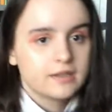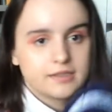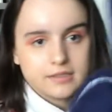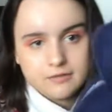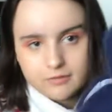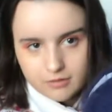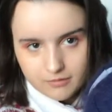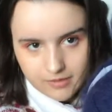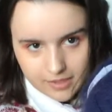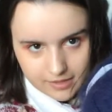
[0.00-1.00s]
So 4 of
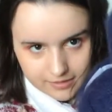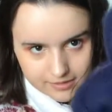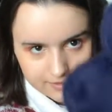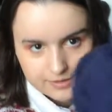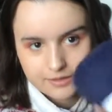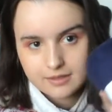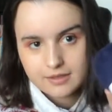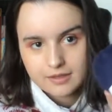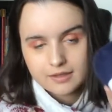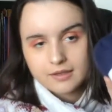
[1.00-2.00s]
these.
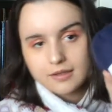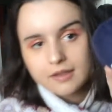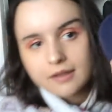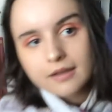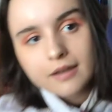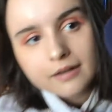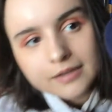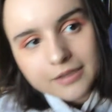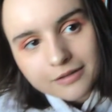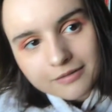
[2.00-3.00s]
Well,
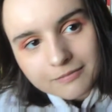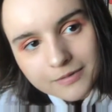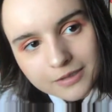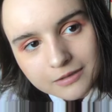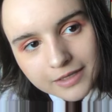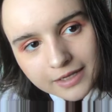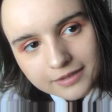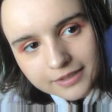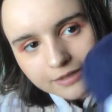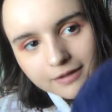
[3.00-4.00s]
no, you can't
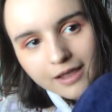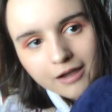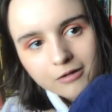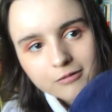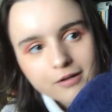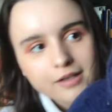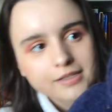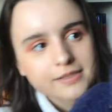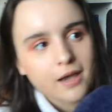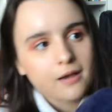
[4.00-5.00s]
tell how
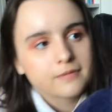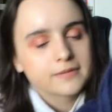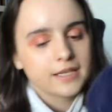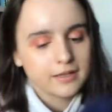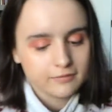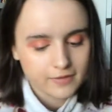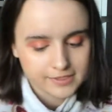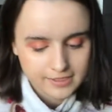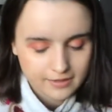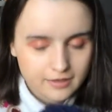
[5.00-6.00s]
soft and
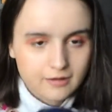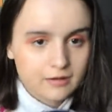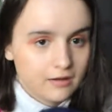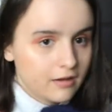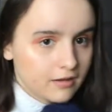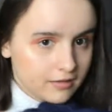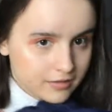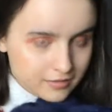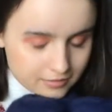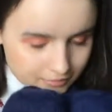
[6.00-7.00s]
fuzzy they are on
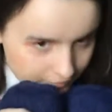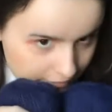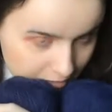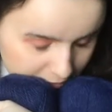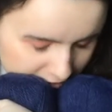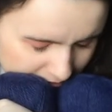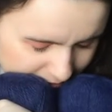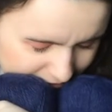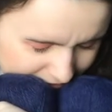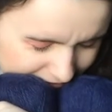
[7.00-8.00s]
camera,
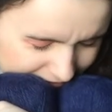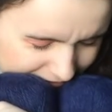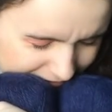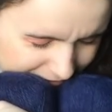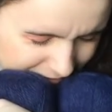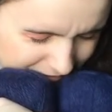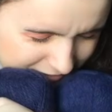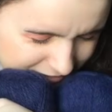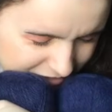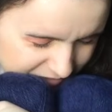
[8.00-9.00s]
but I love them
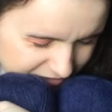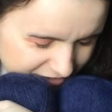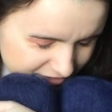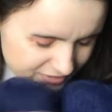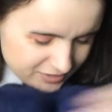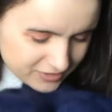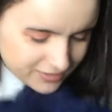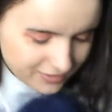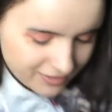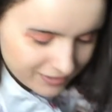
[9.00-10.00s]
so
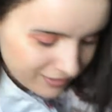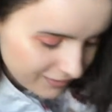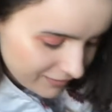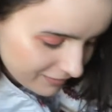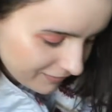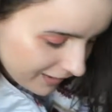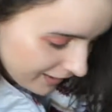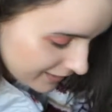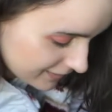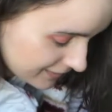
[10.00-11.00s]
much.
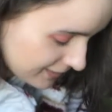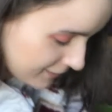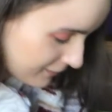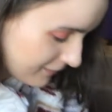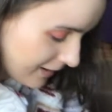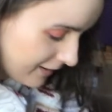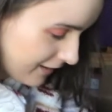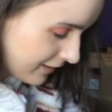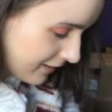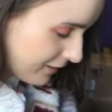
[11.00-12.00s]
Okay, so I got
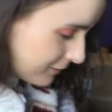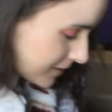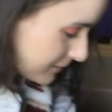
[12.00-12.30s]
those